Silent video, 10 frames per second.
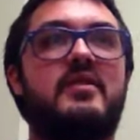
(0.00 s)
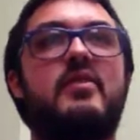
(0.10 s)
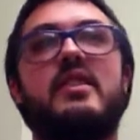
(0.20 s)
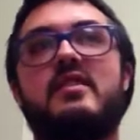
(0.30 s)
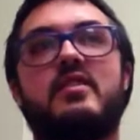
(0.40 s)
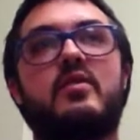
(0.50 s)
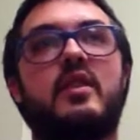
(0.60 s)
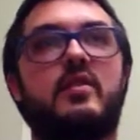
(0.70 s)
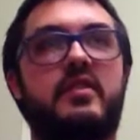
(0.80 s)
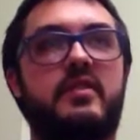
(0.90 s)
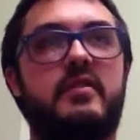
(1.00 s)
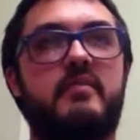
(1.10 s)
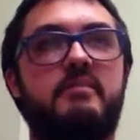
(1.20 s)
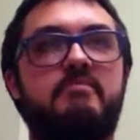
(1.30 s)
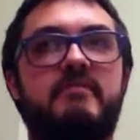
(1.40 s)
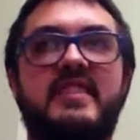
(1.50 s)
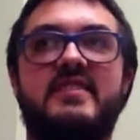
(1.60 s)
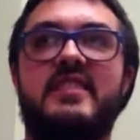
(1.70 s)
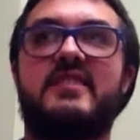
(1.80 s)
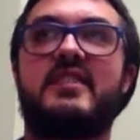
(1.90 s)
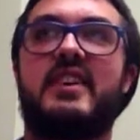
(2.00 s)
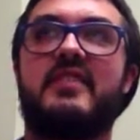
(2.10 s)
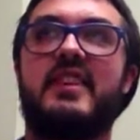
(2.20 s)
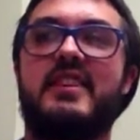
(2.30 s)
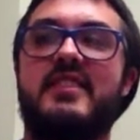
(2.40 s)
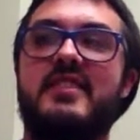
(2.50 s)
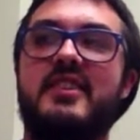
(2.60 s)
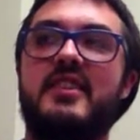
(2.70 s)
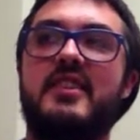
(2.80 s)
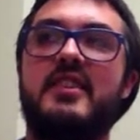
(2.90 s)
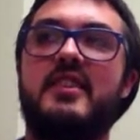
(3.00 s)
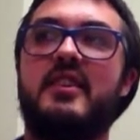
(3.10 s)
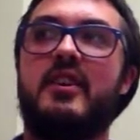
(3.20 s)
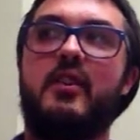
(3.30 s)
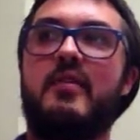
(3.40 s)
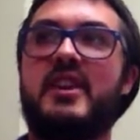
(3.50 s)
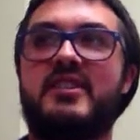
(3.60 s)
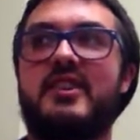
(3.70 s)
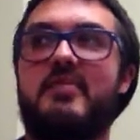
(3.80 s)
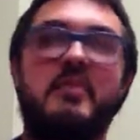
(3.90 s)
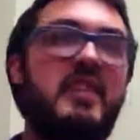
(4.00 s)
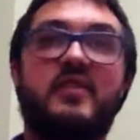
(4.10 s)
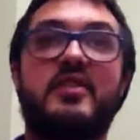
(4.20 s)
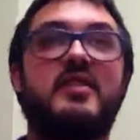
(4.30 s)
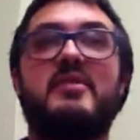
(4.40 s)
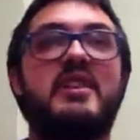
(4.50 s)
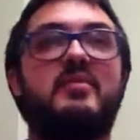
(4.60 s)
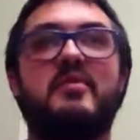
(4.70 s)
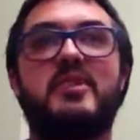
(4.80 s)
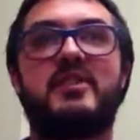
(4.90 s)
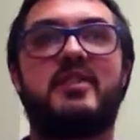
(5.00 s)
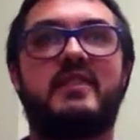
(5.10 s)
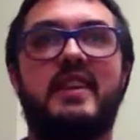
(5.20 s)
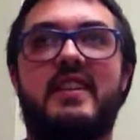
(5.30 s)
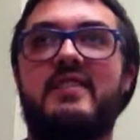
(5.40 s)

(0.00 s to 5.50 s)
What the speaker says: turn into growth. It's not like, oh, I messed up, I'm never going to be able to be good at that.